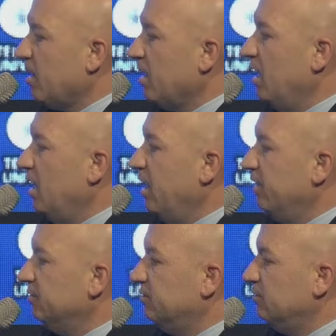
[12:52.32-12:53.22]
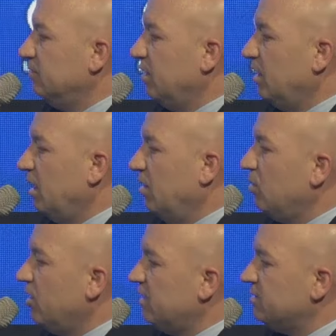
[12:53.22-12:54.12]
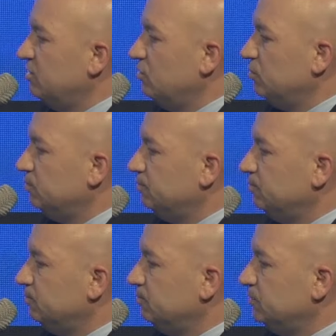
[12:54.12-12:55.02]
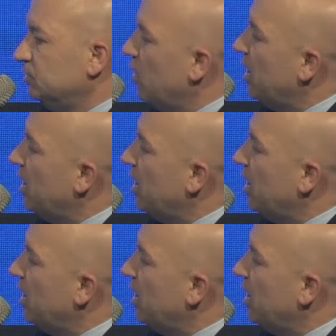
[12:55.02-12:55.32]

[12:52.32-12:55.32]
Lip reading: And I want to ask you, why